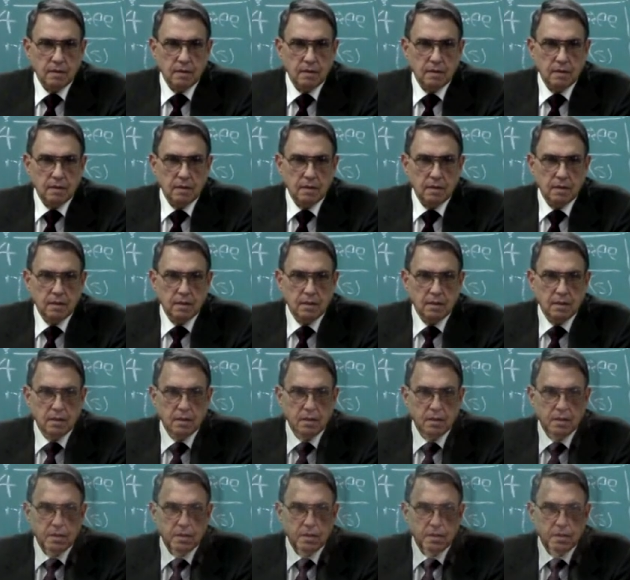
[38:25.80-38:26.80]

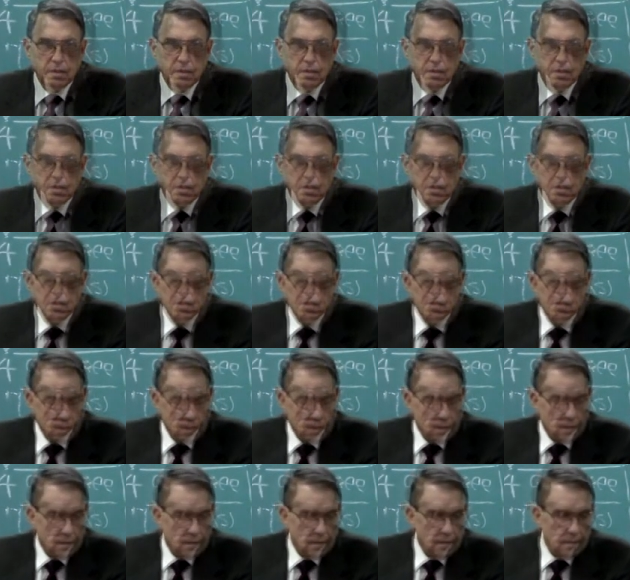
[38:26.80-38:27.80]

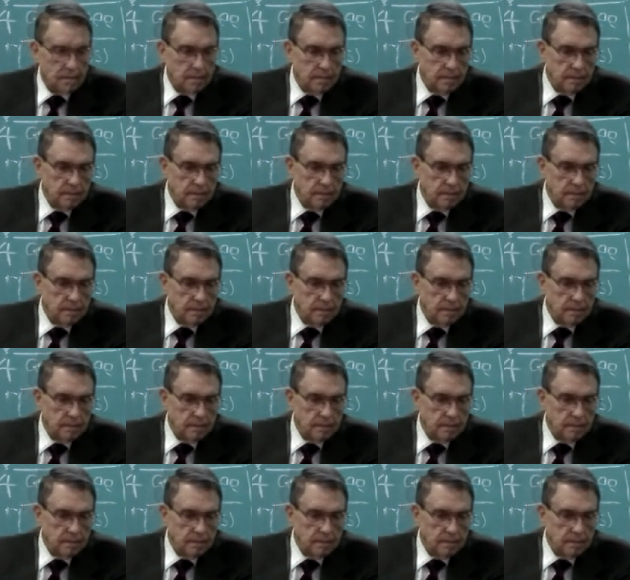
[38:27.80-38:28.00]
(silence)